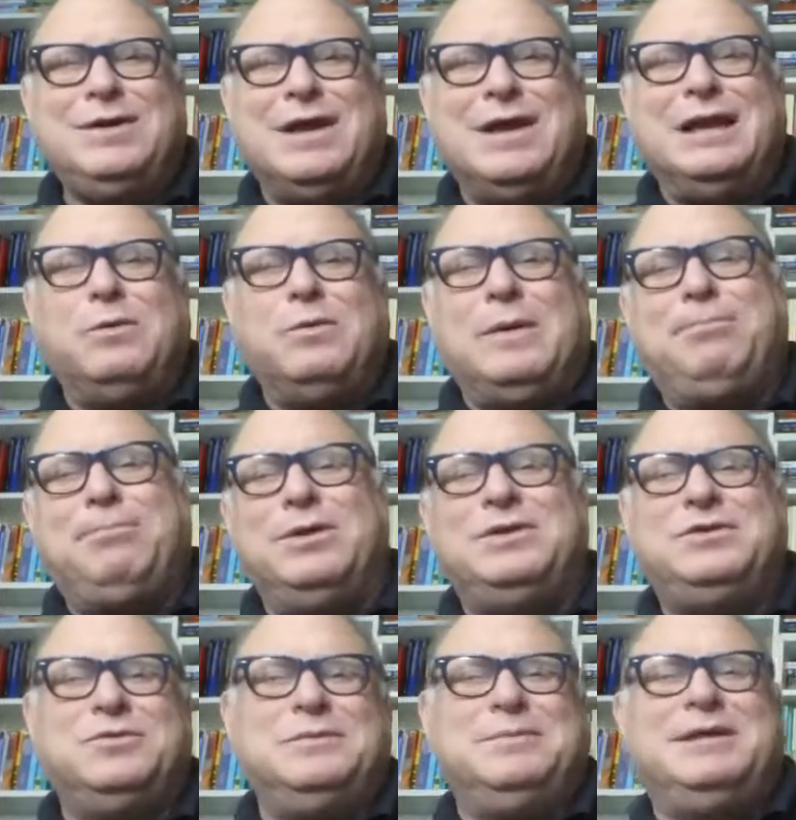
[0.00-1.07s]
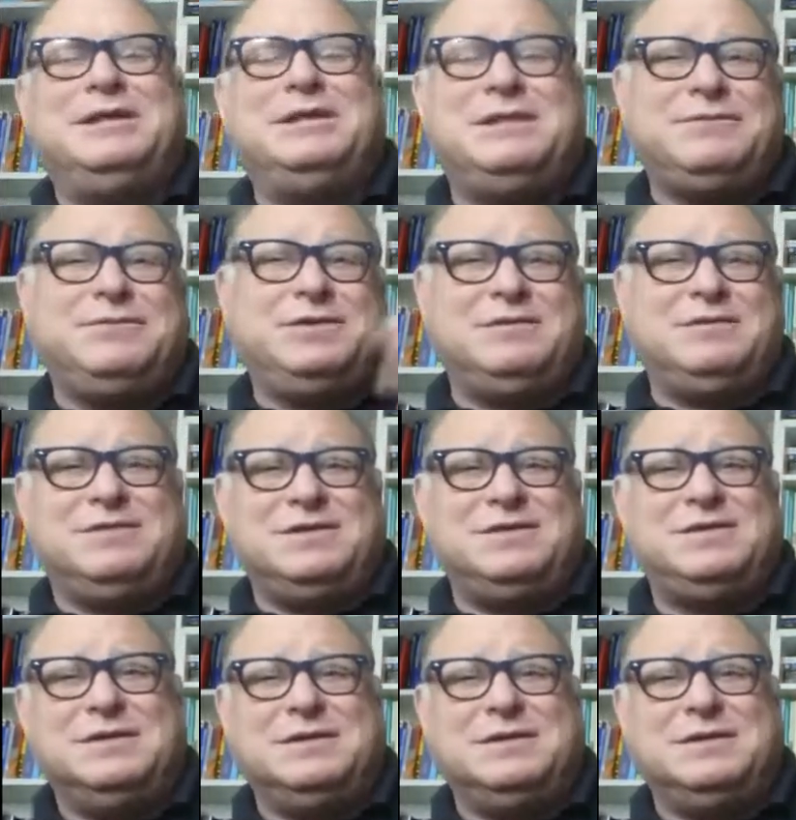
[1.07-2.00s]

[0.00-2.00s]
And at what point do we make a difference of this?